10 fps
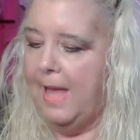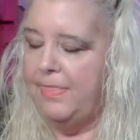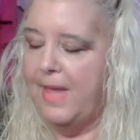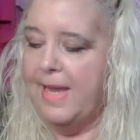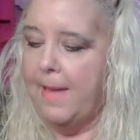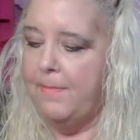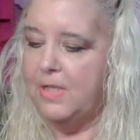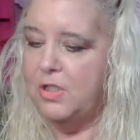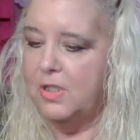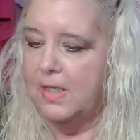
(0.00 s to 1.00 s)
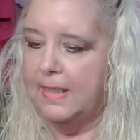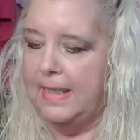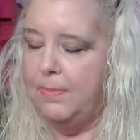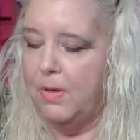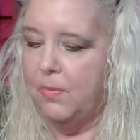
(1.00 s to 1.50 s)
I think I mentioned a
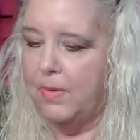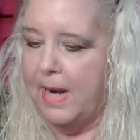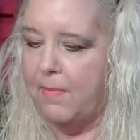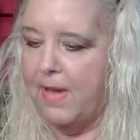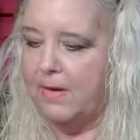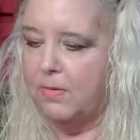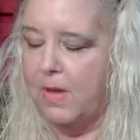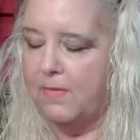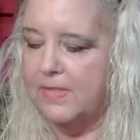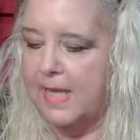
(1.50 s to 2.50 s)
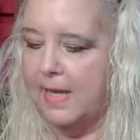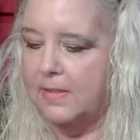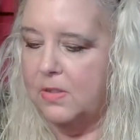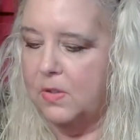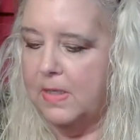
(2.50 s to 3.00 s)
Libra when I rattled off
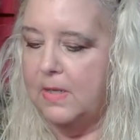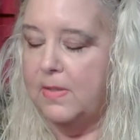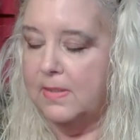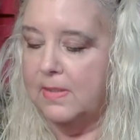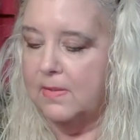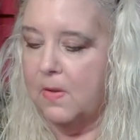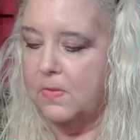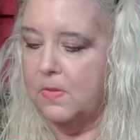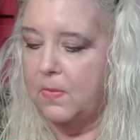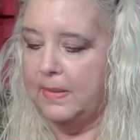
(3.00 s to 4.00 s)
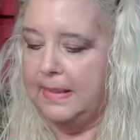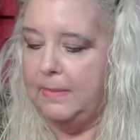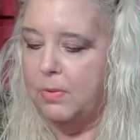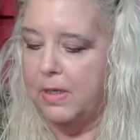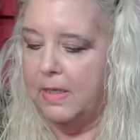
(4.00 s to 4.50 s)
signs earlier. This is also a
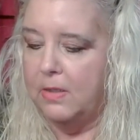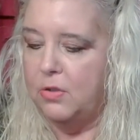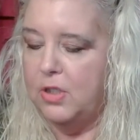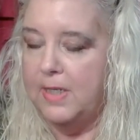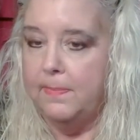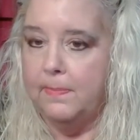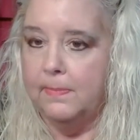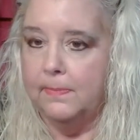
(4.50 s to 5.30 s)
Libra energy.